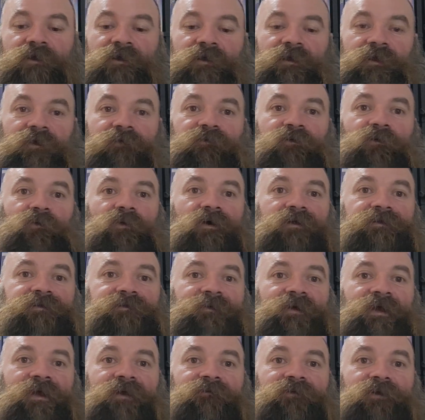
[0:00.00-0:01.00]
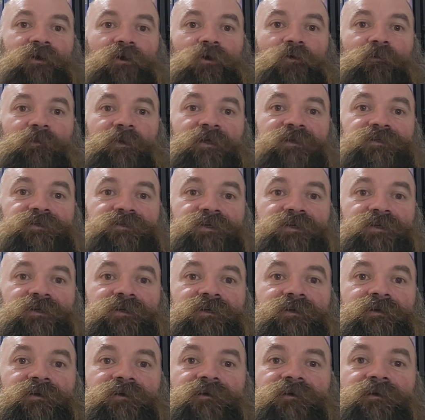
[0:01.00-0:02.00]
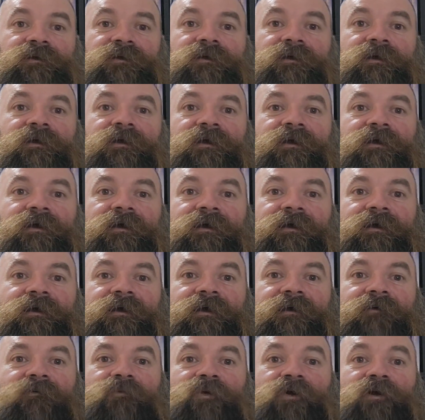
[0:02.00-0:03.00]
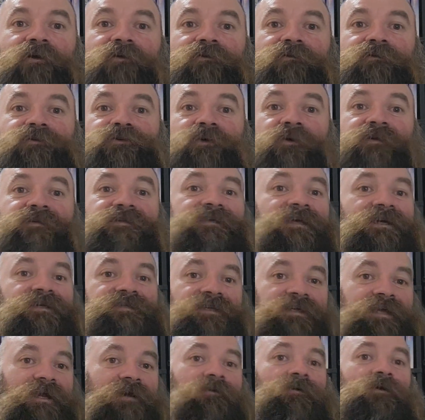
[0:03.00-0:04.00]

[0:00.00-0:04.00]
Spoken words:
if you want some heavy RPG where your choices actually carry